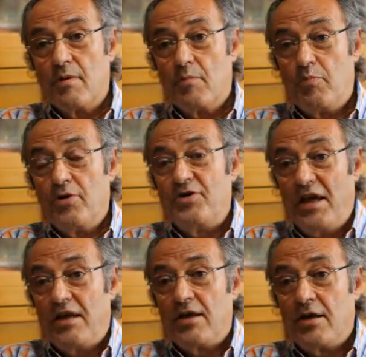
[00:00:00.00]

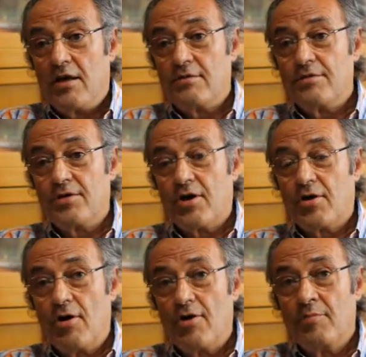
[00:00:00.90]
pertaining to the
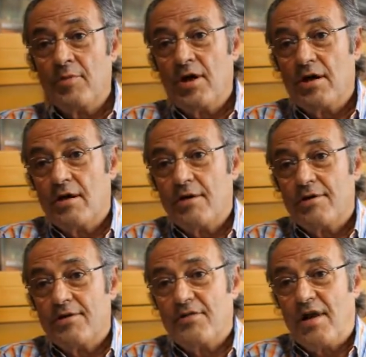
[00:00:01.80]
economy.
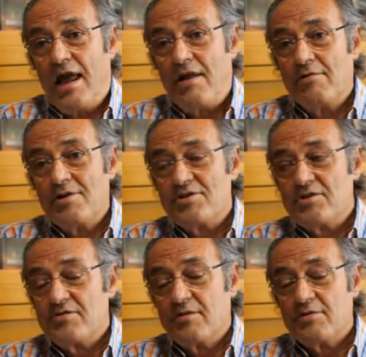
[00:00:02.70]
There's a land
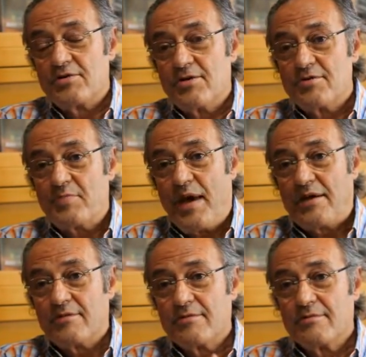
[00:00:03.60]
registry which goes
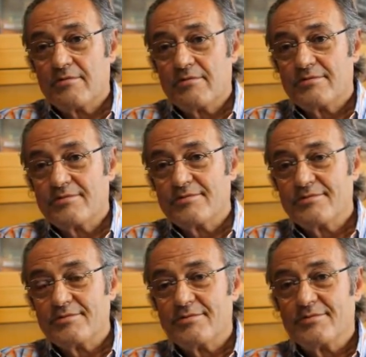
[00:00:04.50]
back to
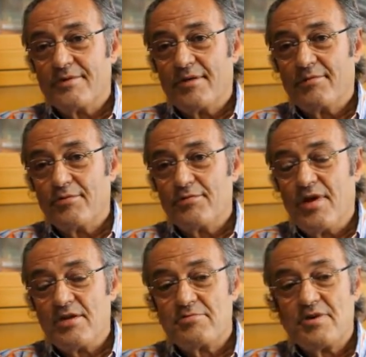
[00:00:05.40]
a few
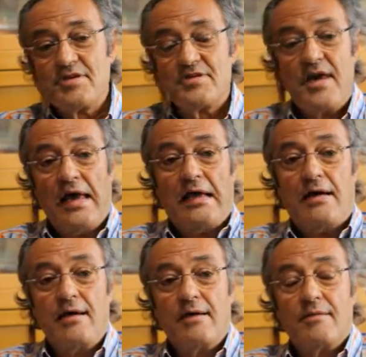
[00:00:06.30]
centuries.
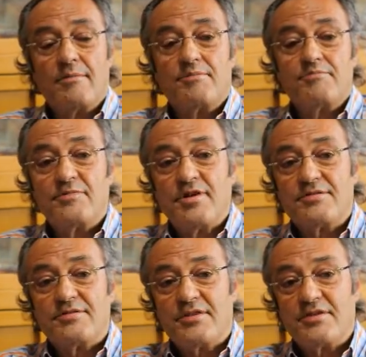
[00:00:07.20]

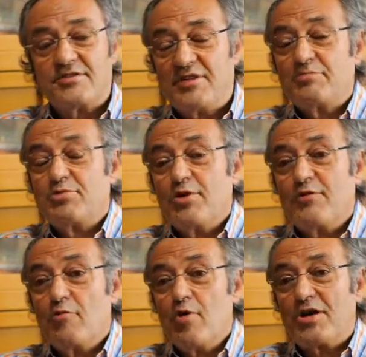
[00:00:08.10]
There's some sort of
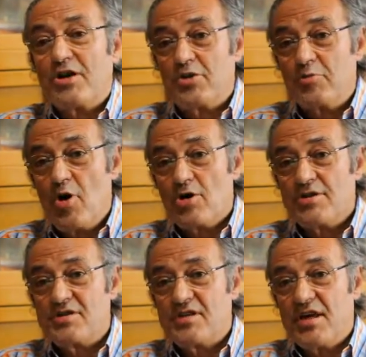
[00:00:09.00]
a working
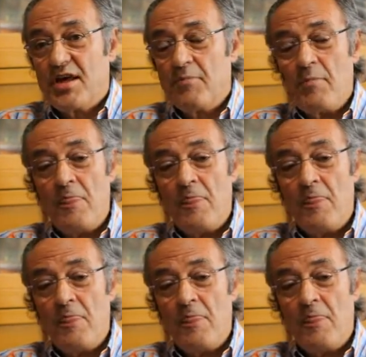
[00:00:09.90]
democracy.